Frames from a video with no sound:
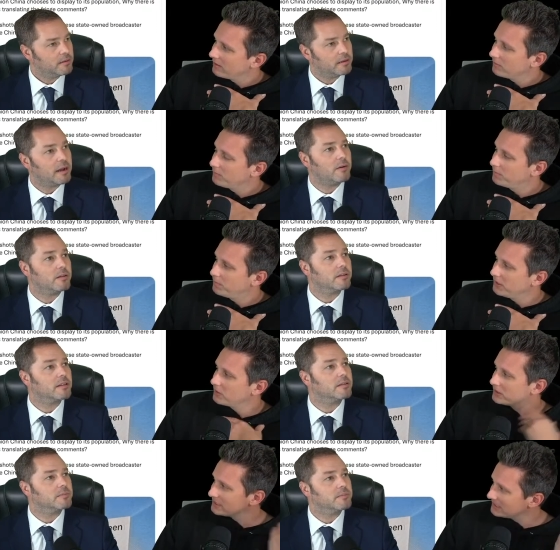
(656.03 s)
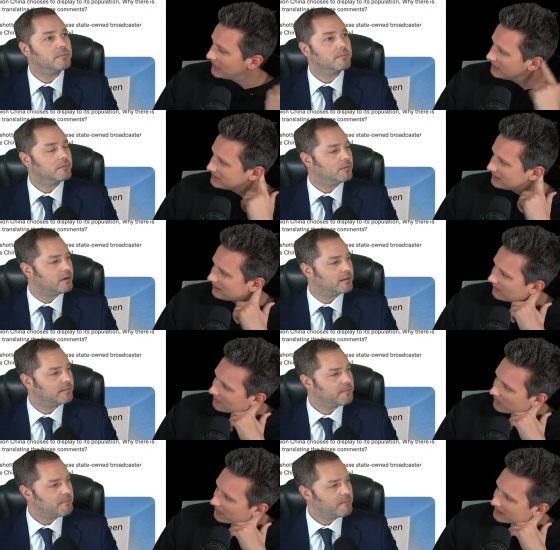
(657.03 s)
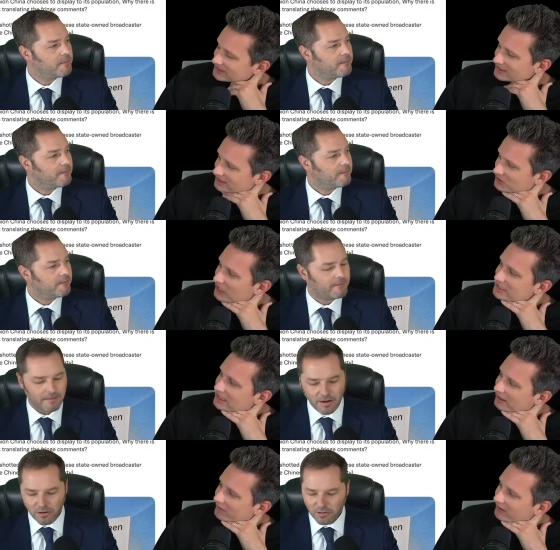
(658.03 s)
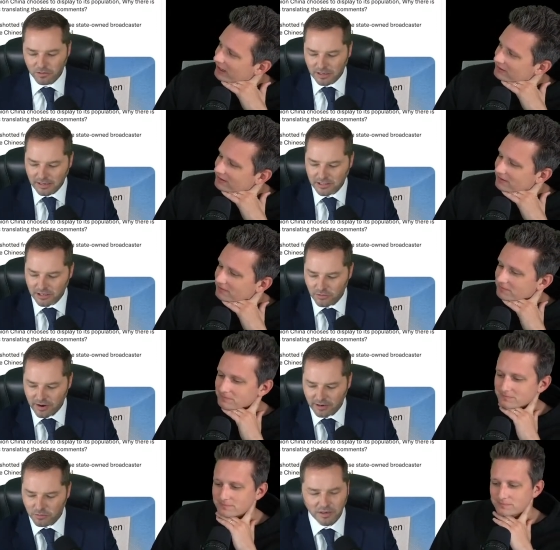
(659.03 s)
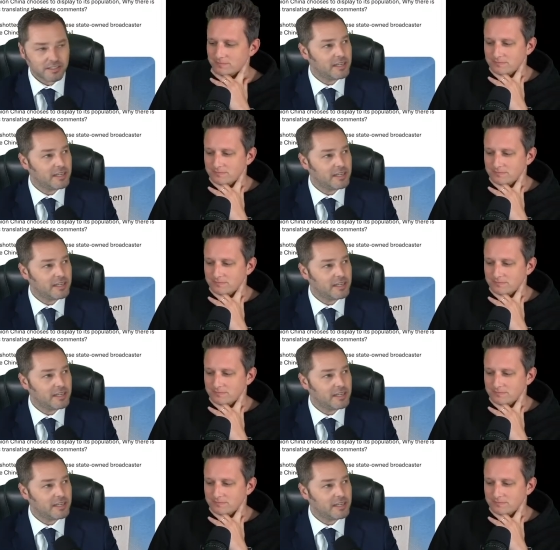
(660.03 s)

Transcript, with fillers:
Speaker 1: Now look. You know what this
Speaker 2: is? What? This is the Streisand. Oh,
Speaker 1: effect. that's correct. What is